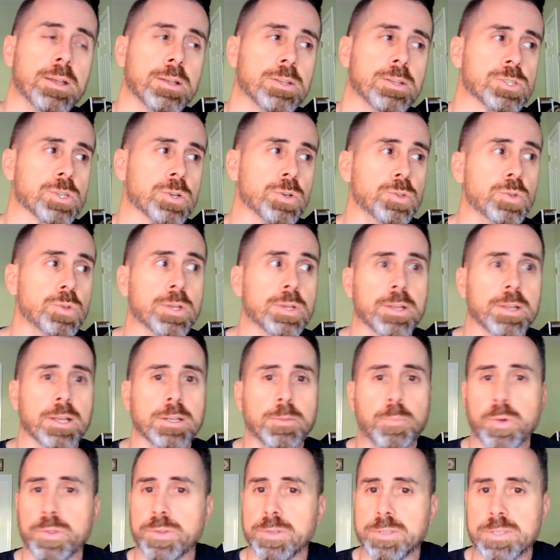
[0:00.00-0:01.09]
So you can end
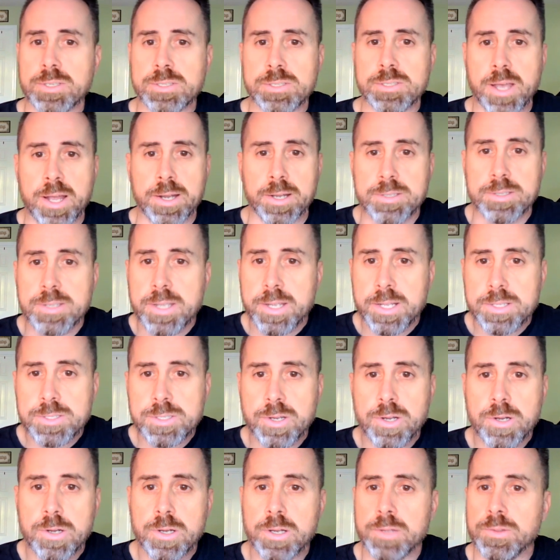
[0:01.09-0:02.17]
up with a dishonest
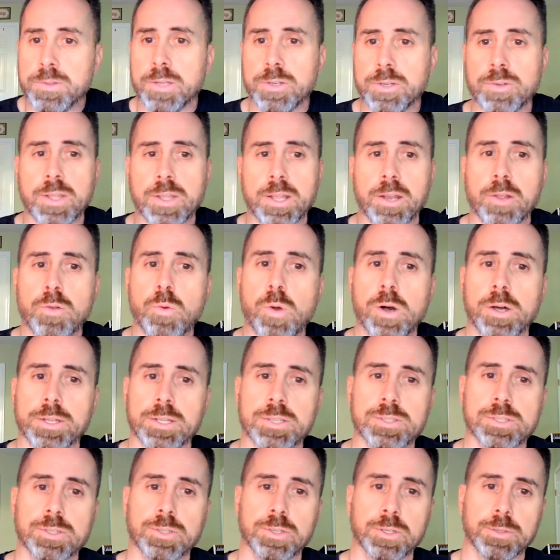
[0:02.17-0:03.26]
answer, and then your data quality
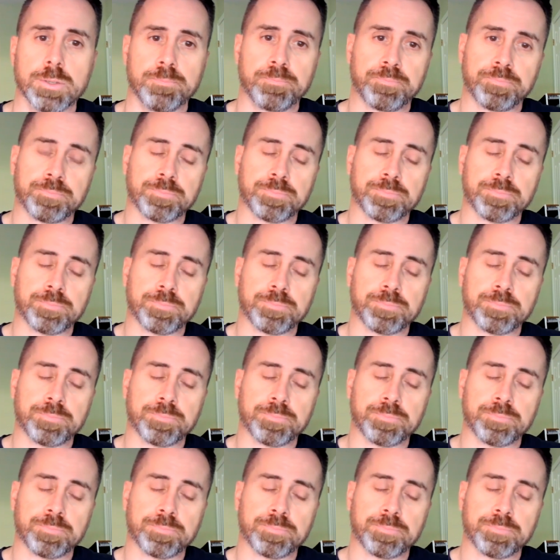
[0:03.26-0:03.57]
isn't good.